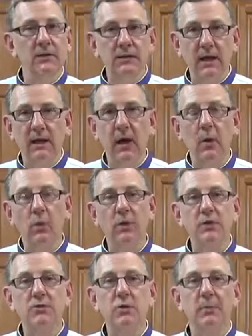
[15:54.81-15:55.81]
take out
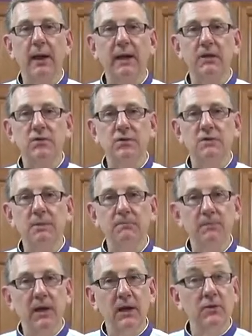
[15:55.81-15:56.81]
1 or 2 packages
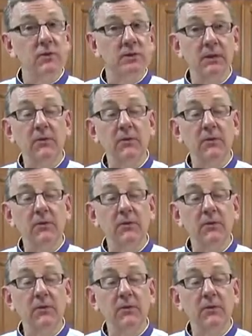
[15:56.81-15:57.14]
and just